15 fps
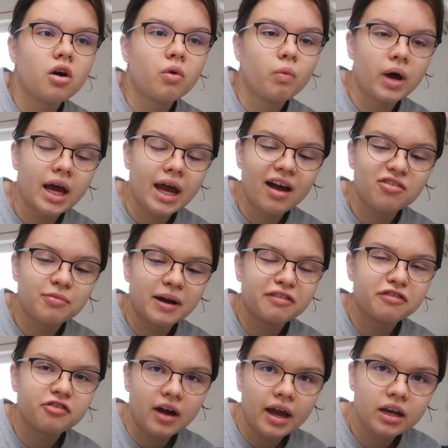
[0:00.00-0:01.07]
when I have my
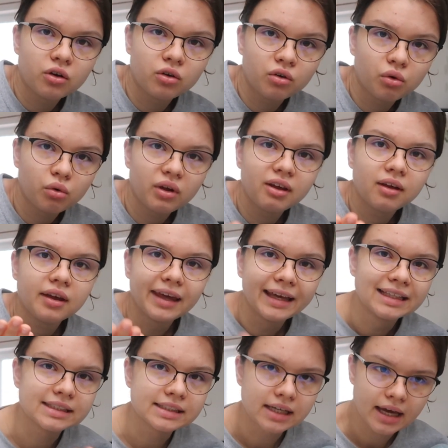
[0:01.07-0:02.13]
final
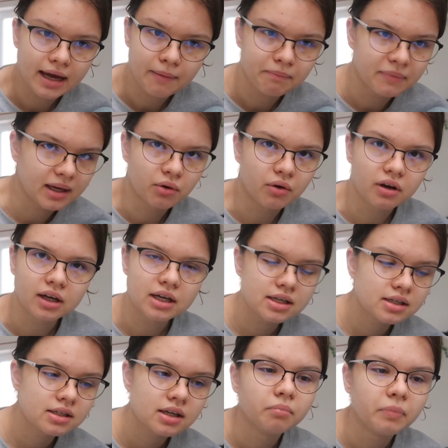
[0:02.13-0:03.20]
exam
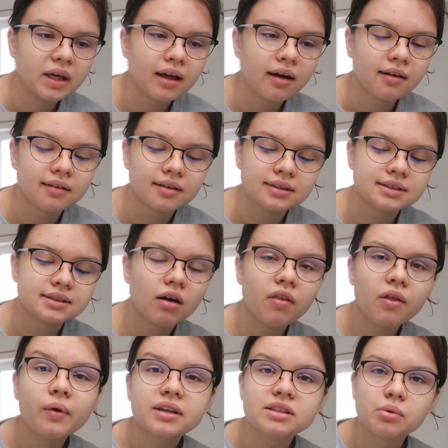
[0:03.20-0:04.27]
period, because all
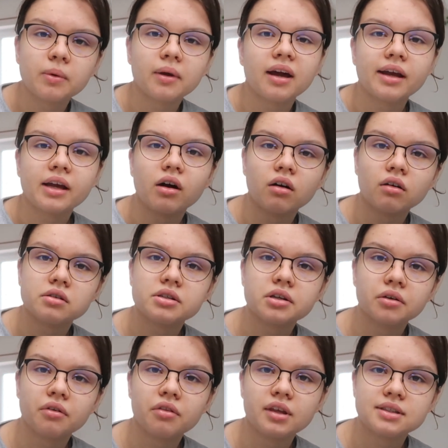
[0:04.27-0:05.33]
the grades I'll be getting
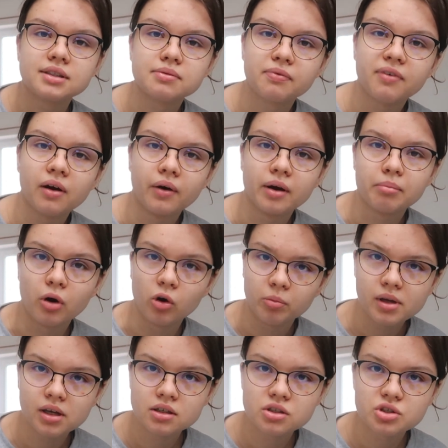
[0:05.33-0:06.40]
until this very
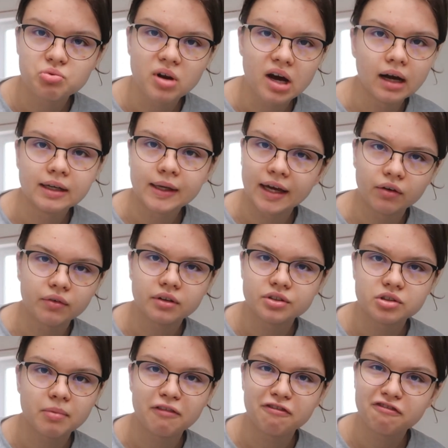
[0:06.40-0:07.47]
moment do not count
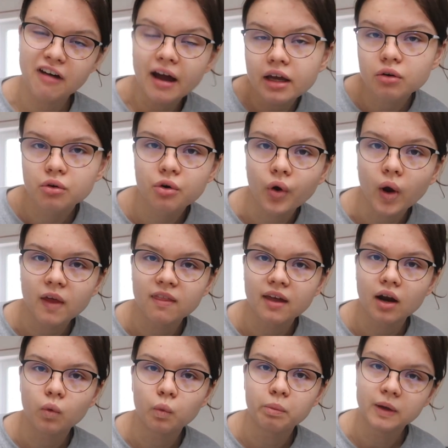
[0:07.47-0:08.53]
into my final grade that
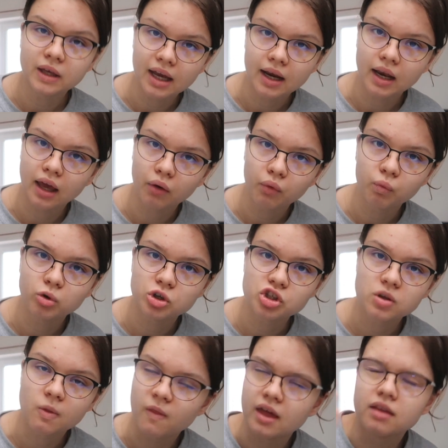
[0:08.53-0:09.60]
I will be getting,
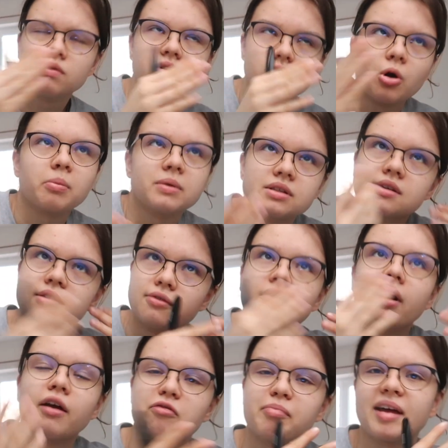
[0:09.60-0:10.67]
which then determines if
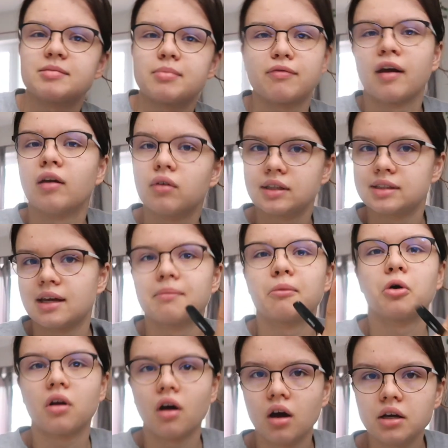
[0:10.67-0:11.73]
I have passed my final exam
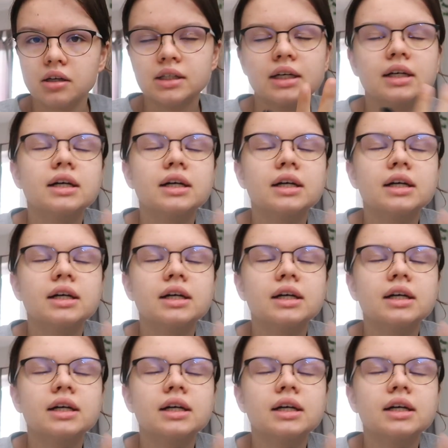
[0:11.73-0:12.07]
or not.